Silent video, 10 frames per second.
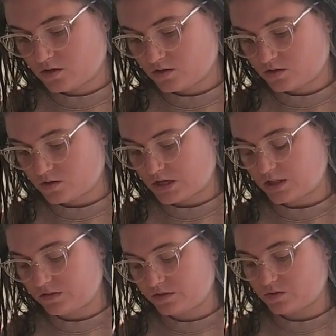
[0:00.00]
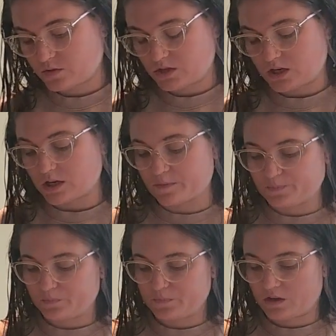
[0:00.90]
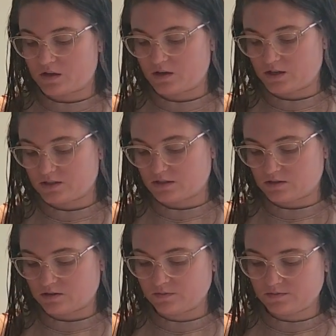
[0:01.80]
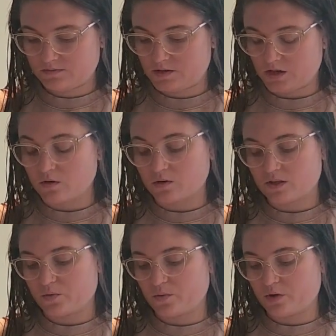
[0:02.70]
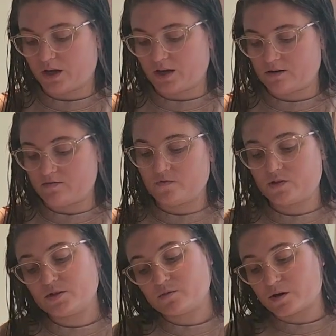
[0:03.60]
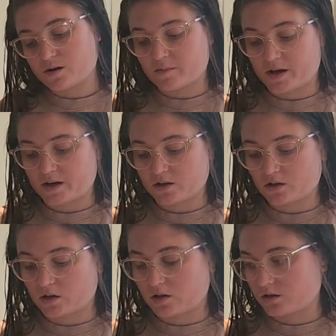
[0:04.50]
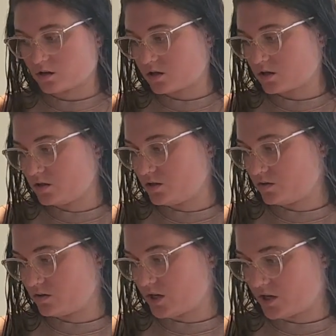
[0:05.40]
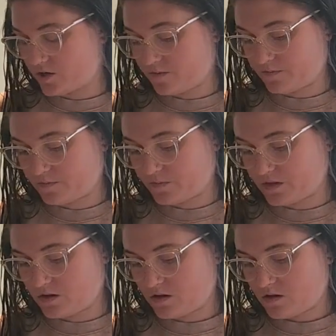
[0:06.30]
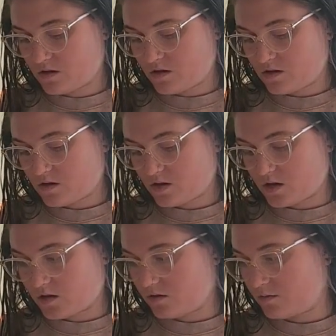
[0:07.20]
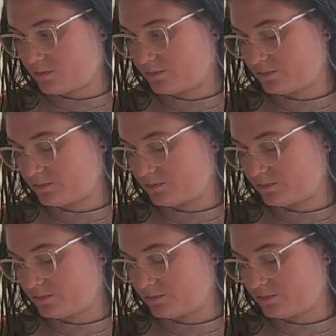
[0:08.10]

So that leaves us with like a nice little neck hole that we will add for this sweater. I'm adding a collar onto later. Um,